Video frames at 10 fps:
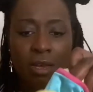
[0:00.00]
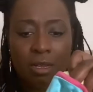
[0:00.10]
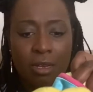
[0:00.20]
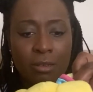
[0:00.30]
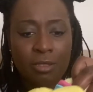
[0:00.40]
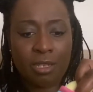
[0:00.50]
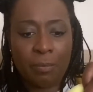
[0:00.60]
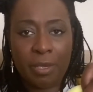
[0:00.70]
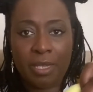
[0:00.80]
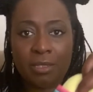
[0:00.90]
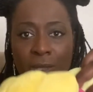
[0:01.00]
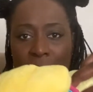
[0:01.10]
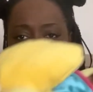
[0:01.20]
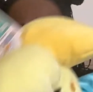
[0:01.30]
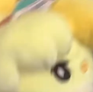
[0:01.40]
clothes that I picked up
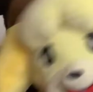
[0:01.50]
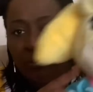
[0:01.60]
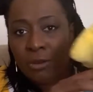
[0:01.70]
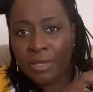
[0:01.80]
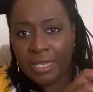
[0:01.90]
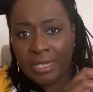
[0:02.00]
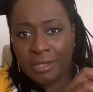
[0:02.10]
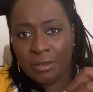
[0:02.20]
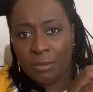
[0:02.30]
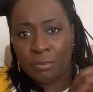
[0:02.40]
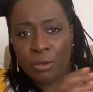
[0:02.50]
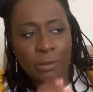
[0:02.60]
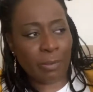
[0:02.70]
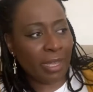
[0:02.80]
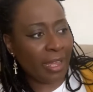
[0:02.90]
the other week from the
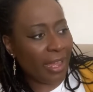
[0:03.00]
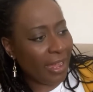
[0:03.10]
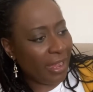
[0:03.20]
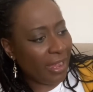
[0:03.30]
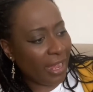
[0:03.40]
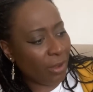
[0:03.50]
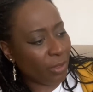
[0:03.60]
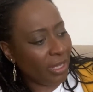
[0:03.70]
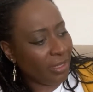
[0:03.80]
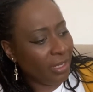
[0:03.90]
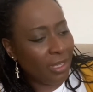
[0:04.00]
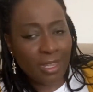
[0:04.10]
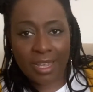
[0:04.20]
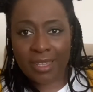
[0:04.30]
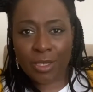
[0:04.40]
Build-A-Bear outlet
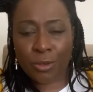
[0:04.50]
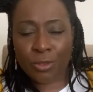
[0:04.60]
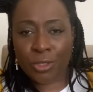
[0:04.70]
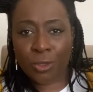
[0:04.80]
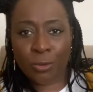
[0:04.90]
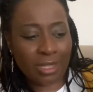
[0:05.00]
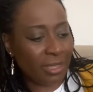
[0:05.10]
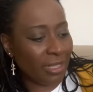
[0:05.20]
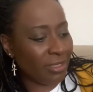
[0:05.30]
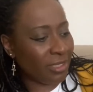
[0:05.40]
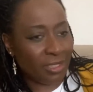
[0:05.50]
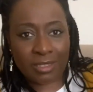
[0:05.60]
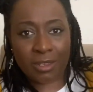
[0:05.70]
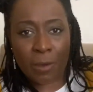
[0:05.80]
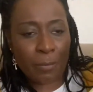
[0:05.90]
at the O2, where things are just
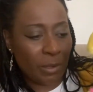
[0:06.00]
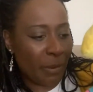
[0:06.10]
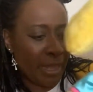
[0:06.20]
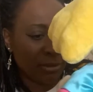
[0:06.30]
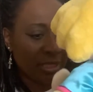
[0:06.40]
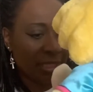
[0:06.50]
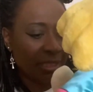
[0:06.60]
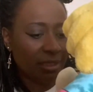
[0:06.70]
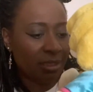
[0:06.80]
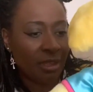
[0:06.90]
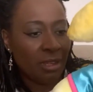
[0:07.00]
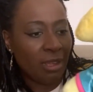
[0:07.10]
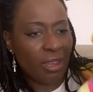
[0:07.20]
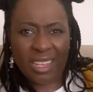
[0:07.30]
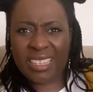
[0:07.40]
a couple of pounds each.
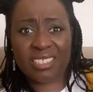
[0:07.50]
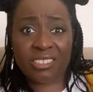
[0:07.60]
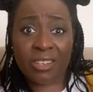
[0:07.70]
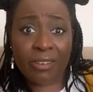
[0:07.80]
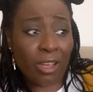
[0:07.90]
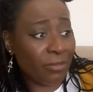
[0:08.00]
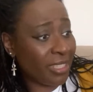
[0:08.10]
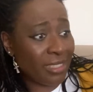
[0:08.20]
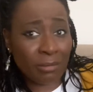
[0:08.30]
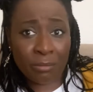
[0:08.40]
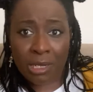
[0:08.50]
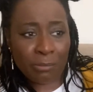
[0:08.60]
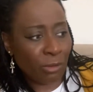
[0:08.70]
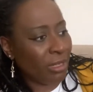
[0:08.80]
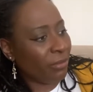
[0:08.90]
I think it's because they're out of season, but I'm
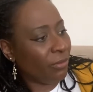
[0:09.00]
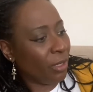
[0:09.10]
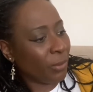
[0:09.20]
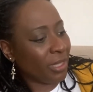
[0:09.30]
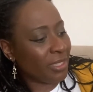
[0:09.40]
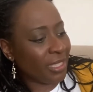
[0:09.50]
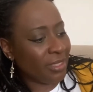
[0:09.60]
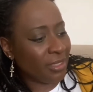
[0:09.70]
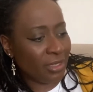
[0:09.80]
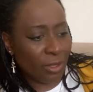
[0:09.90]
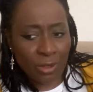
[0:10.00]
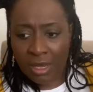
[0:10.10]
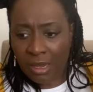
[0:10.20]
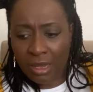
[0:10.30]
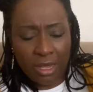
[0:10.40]
not really following the season. So
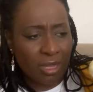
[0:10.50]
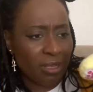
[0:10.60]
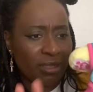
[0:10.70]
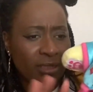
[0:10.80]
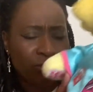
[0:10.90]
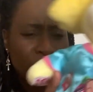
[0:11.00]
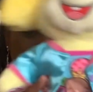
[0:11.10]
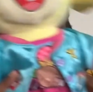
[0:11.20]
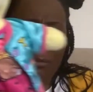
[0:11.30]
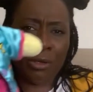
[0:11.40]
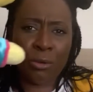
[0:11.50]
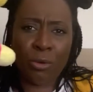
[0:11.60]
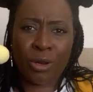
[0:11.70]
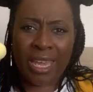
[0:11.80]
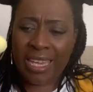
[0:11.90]
I think this is from the Kaboo
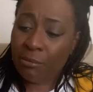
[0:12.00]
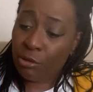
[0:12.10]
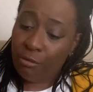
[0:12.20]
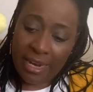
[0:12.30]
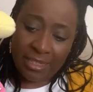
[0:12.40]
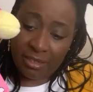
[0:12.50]
or Kaboo range. I